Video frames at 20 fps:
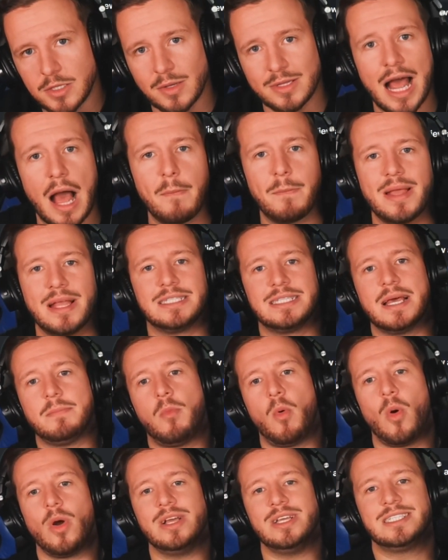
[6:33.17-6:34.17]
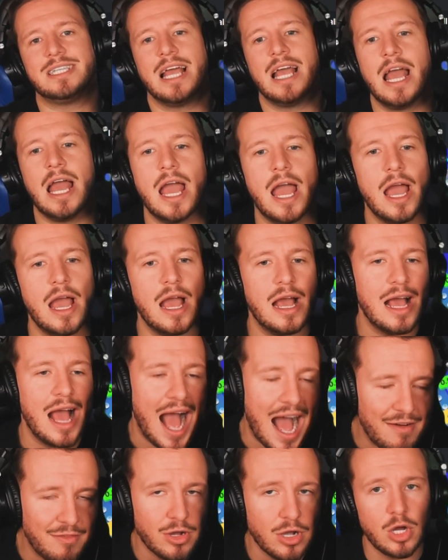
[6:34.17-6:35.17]
So with that being said, boys,
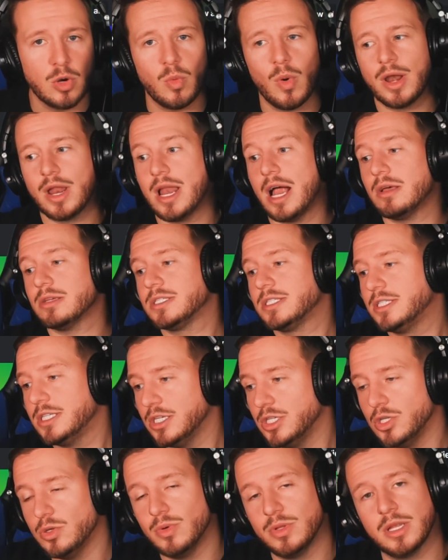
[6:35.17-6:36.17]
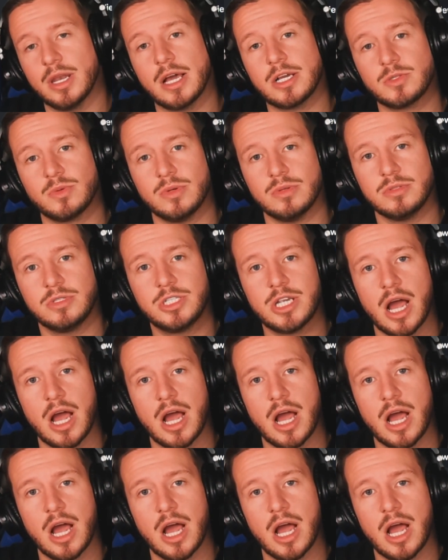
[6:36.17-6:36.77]
have a good one, and I'll see you in the next one.